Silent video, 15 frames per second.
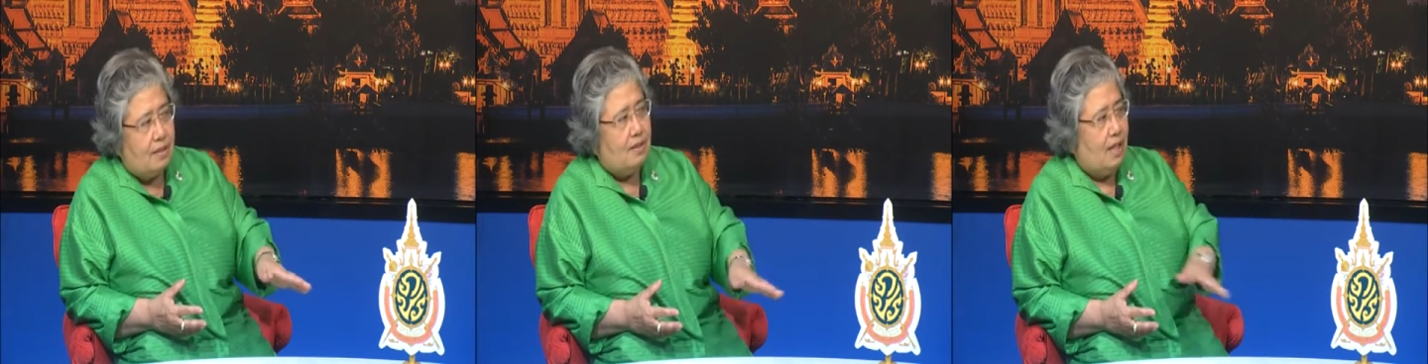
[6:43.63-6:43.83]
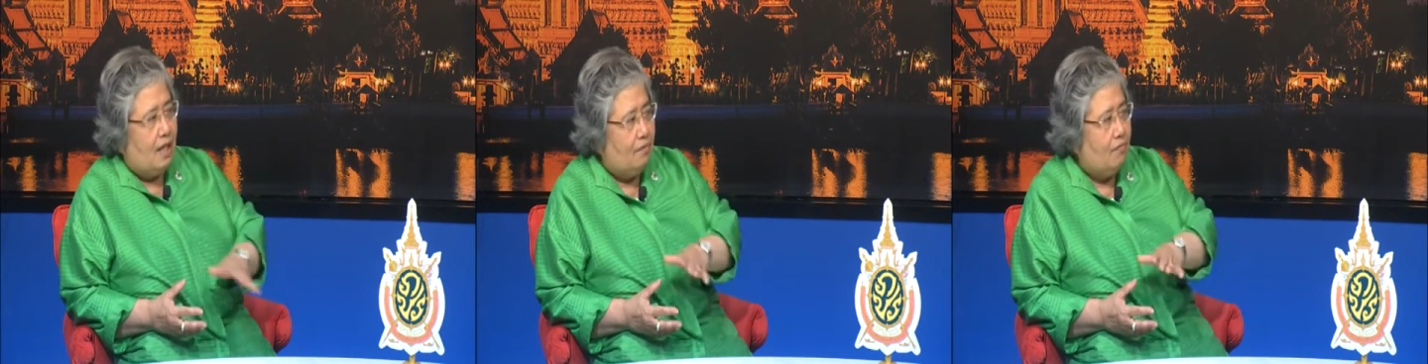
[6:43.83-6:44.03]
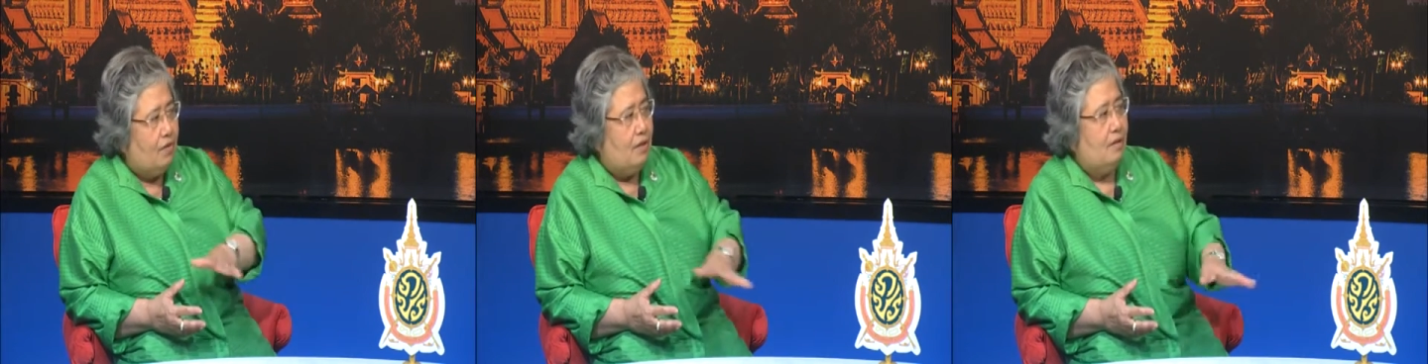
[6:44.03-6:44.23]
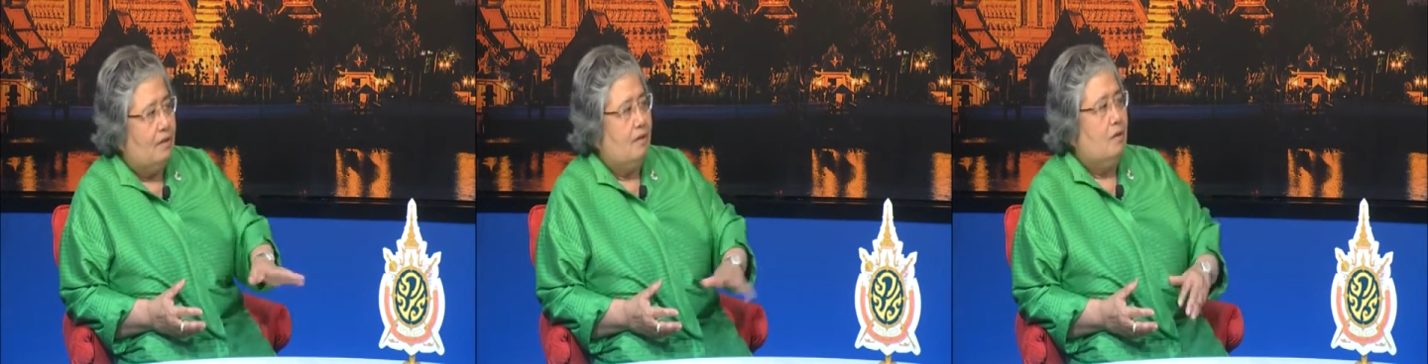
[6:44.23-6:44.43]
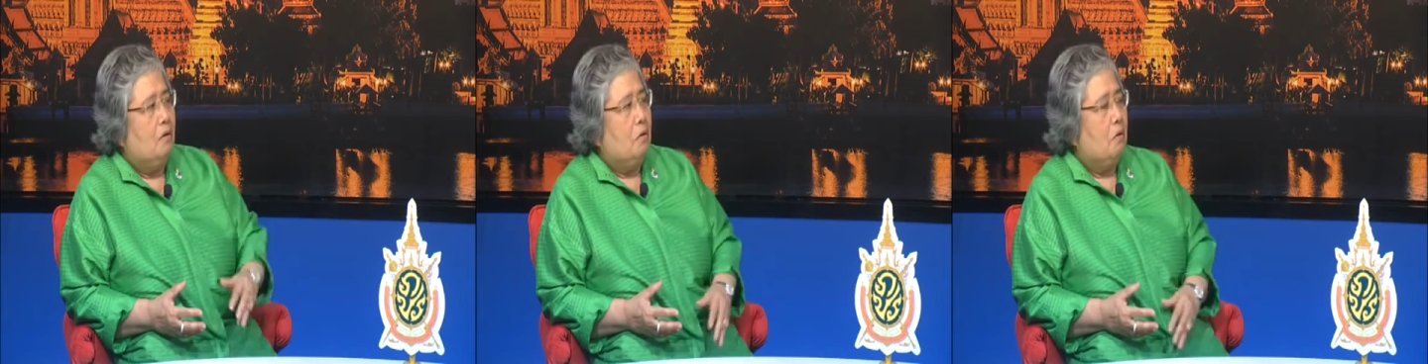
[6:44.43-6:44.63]
start with
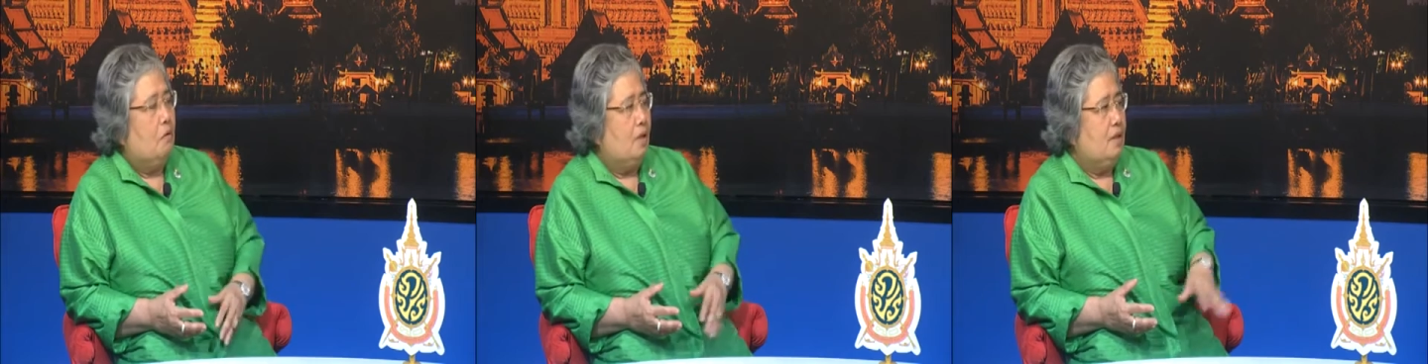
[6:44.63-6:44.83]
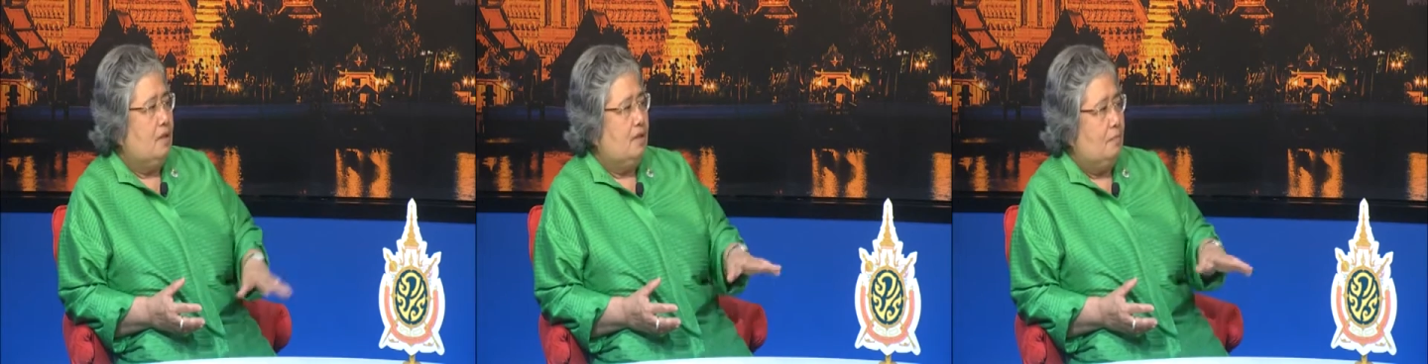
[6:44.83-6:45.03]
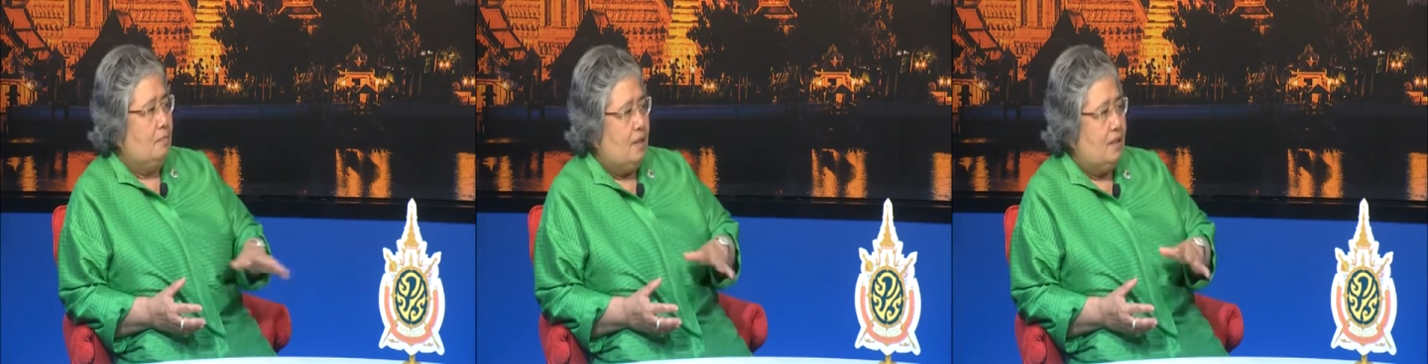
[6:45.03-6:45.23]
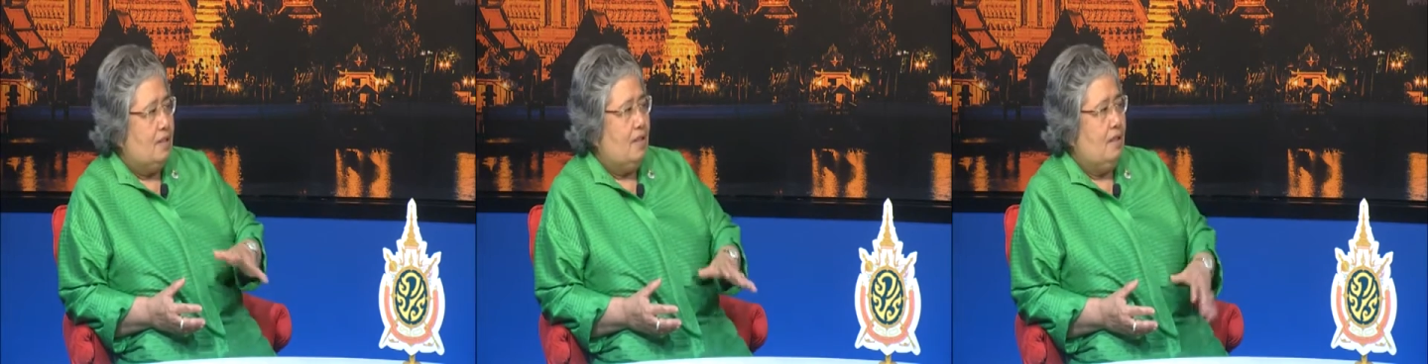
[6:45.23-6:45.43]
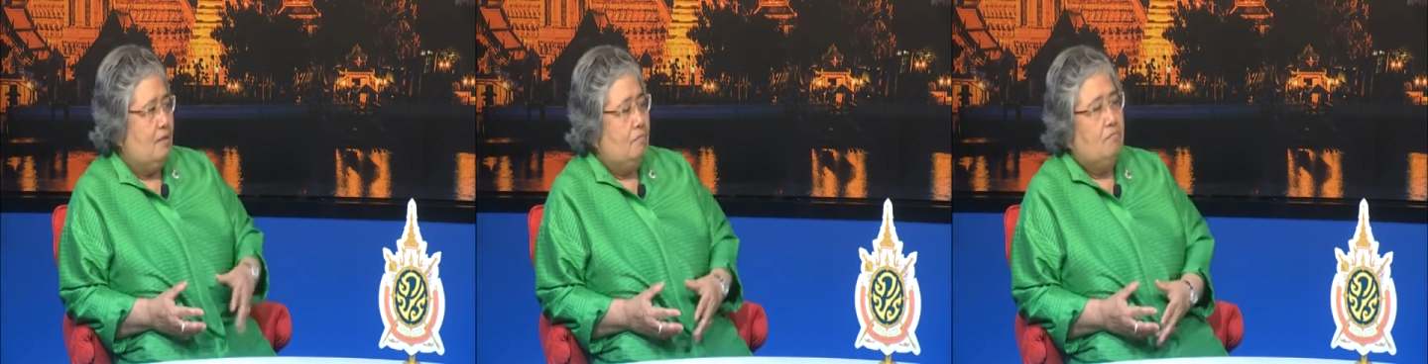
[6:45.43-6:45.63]
the Oriental
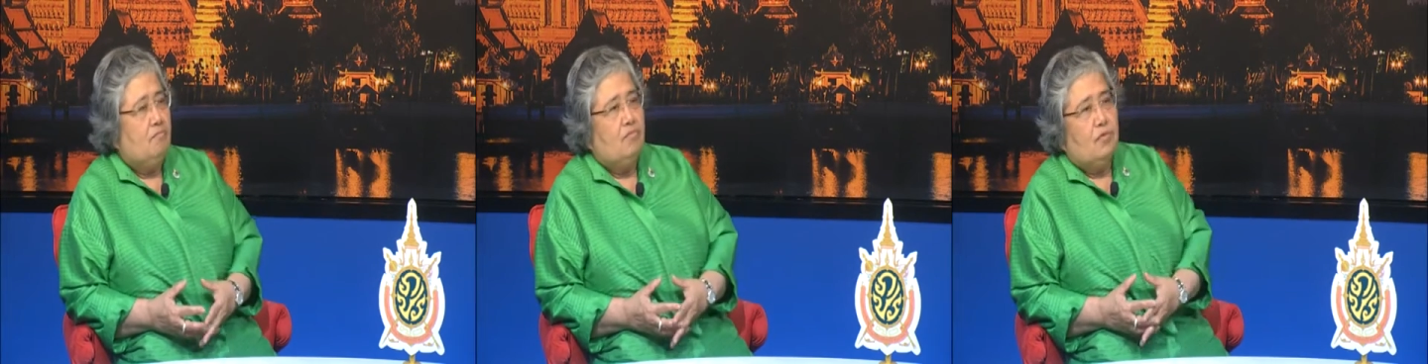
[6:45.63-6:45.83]
medicine.